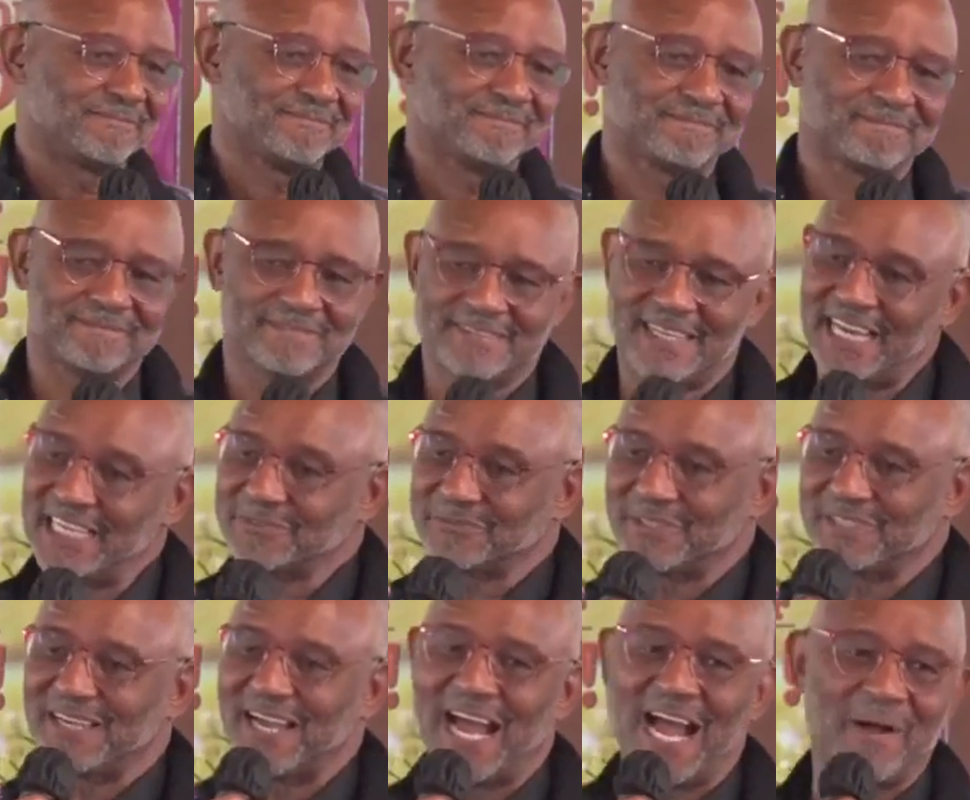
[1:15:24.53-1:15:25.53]
That's what God
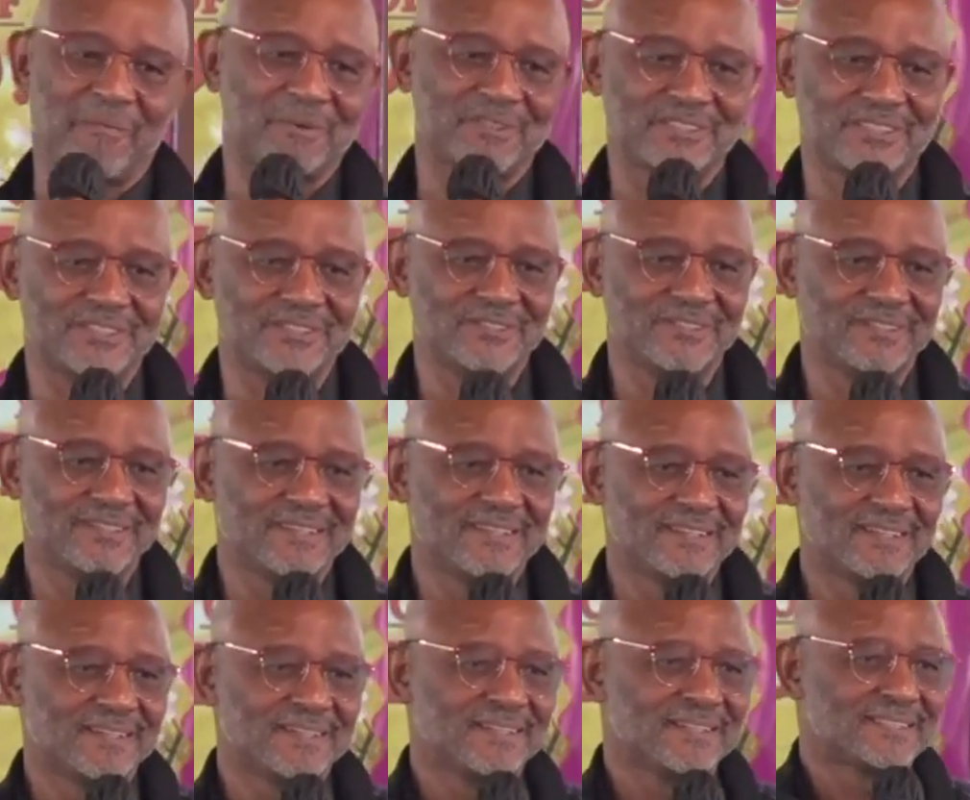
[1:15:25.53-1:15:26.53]
will do.
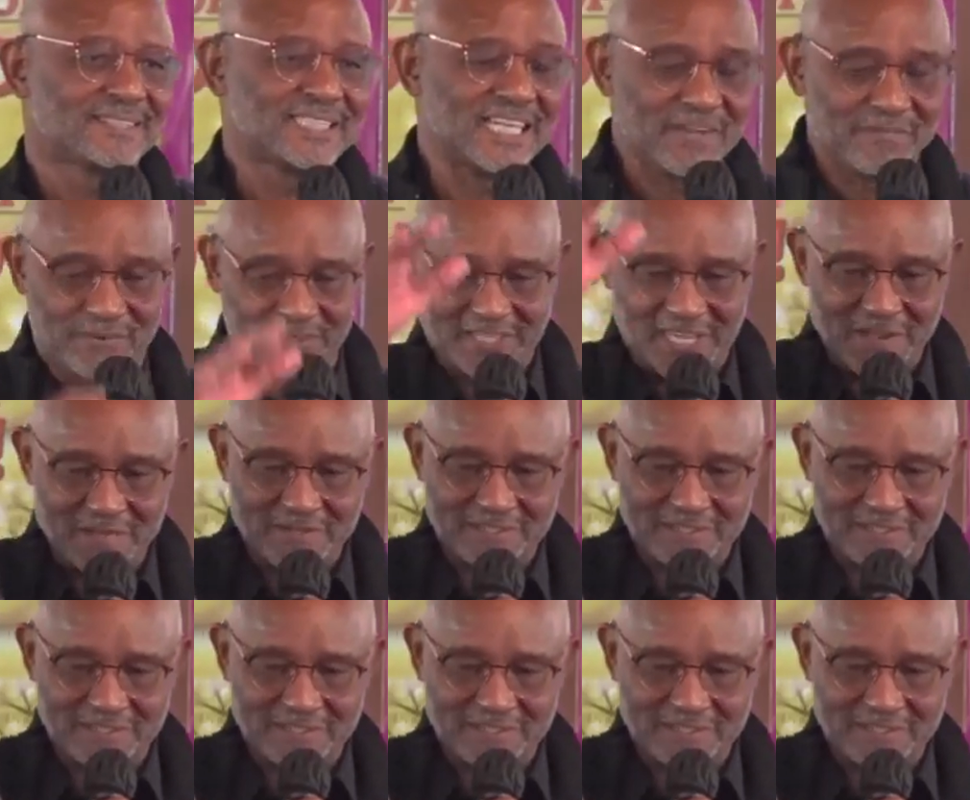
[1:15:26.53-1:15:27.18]
Seek forgiveness, amen.